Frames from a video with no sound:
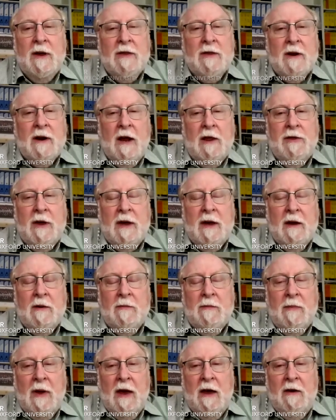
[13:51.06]
that I think
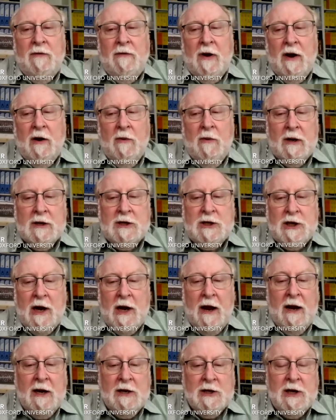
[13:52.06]
it may very well
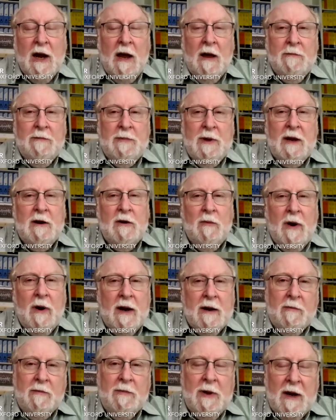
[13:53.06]
change, Pillar
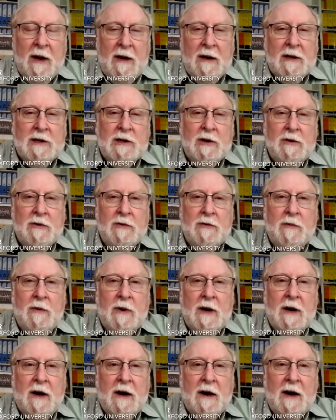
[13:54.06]
1 and Pillar 2
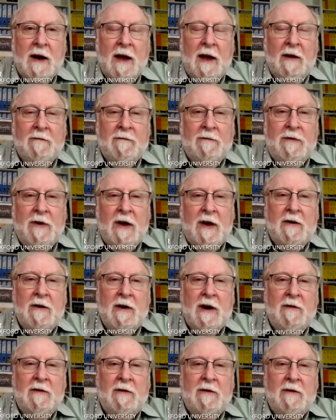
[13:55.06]
were
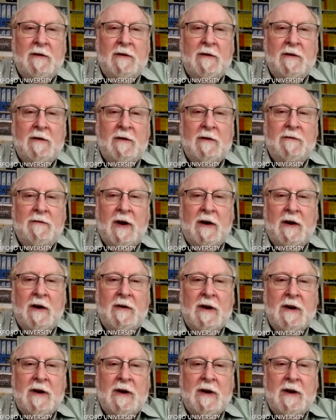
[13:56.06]
very,
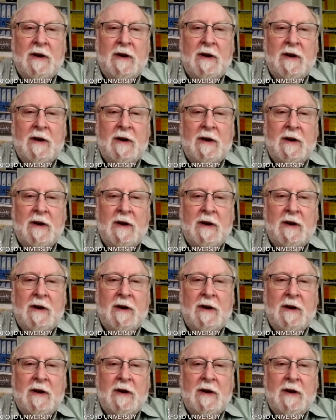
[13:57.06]
very
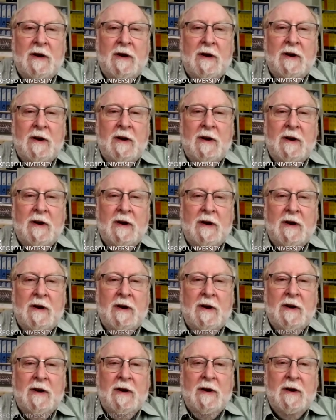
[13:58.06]
modest
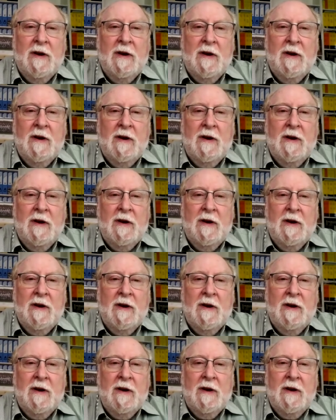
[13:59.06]

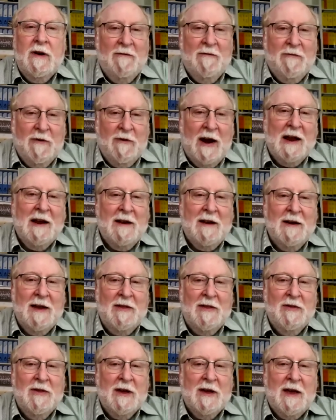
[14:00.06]
proposals. Quite
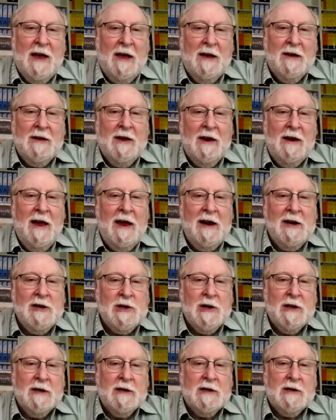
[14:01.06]
frankly, the
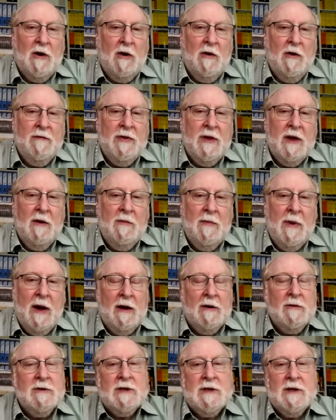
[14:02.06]
calculations of the amount
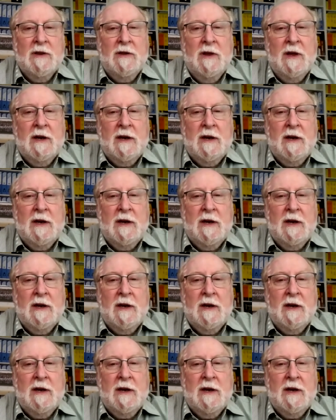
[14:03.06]
that it